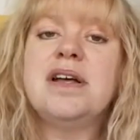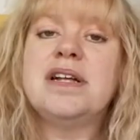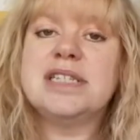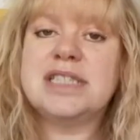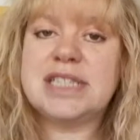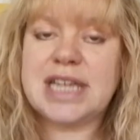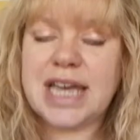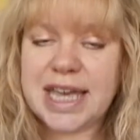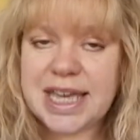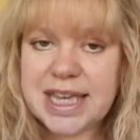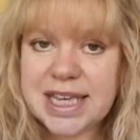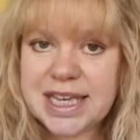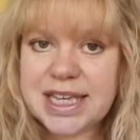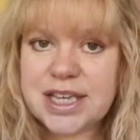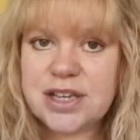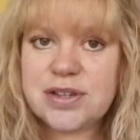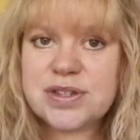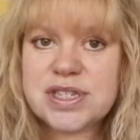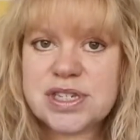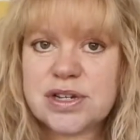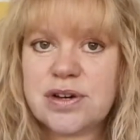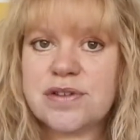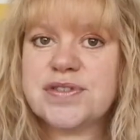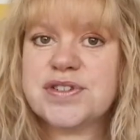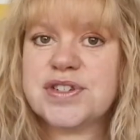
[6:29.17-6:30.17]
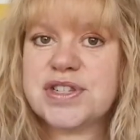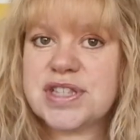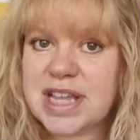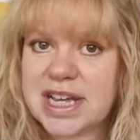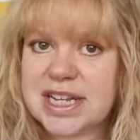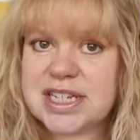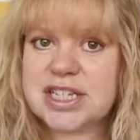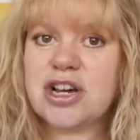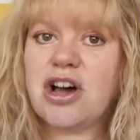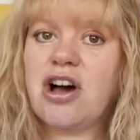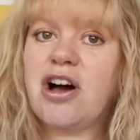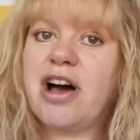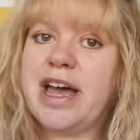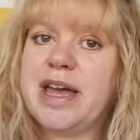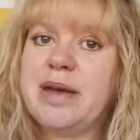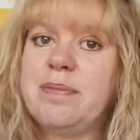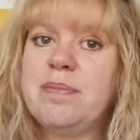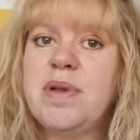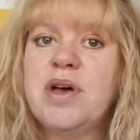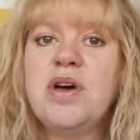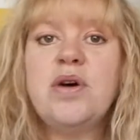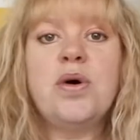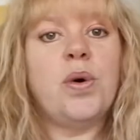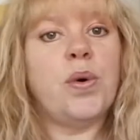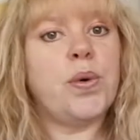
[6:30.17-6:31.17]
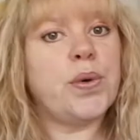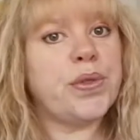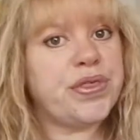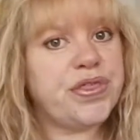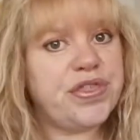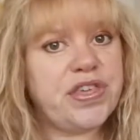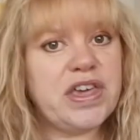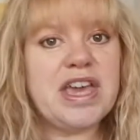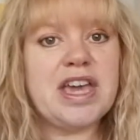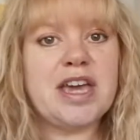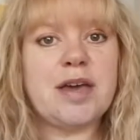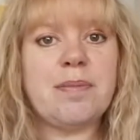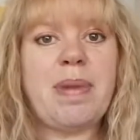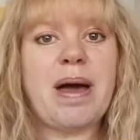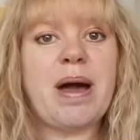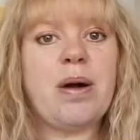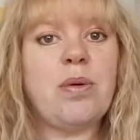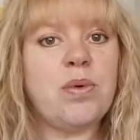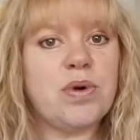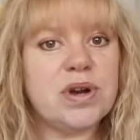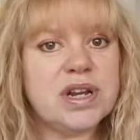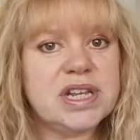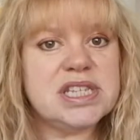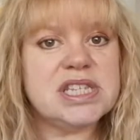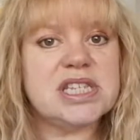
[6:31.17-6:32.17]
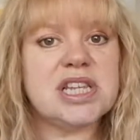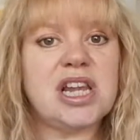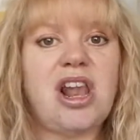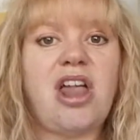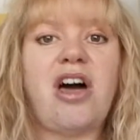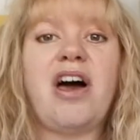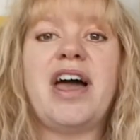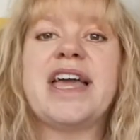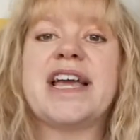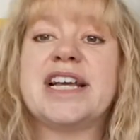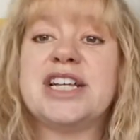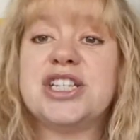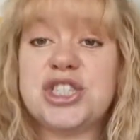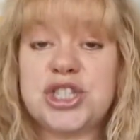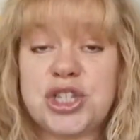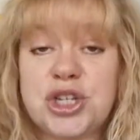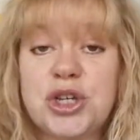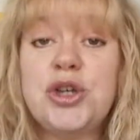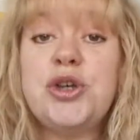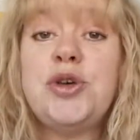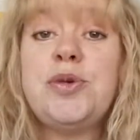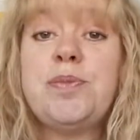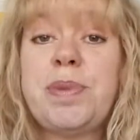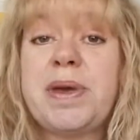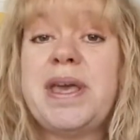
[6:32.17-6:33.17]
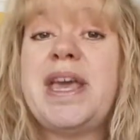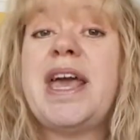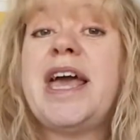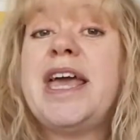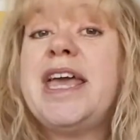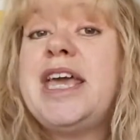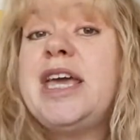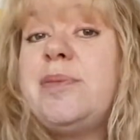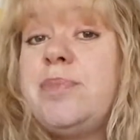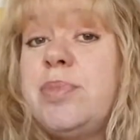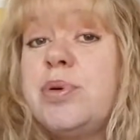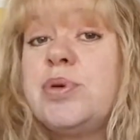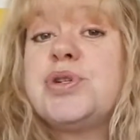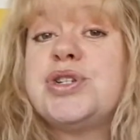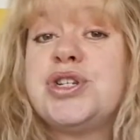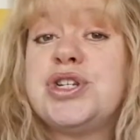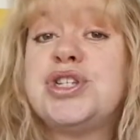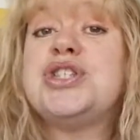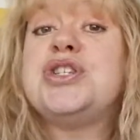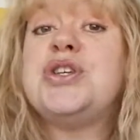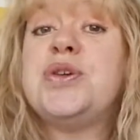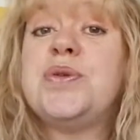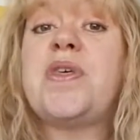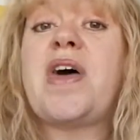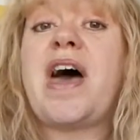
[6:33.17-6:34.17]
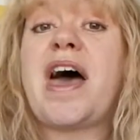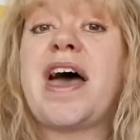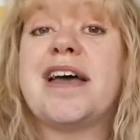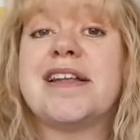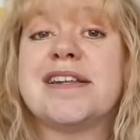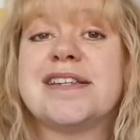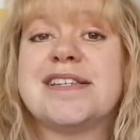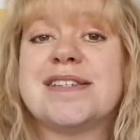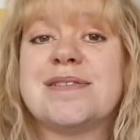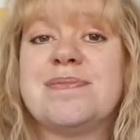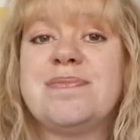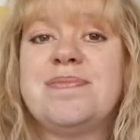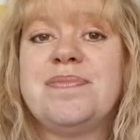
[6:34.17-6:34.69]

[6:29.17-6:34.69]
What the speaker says: Take yourself to that time or think about what it's like to be able to do that.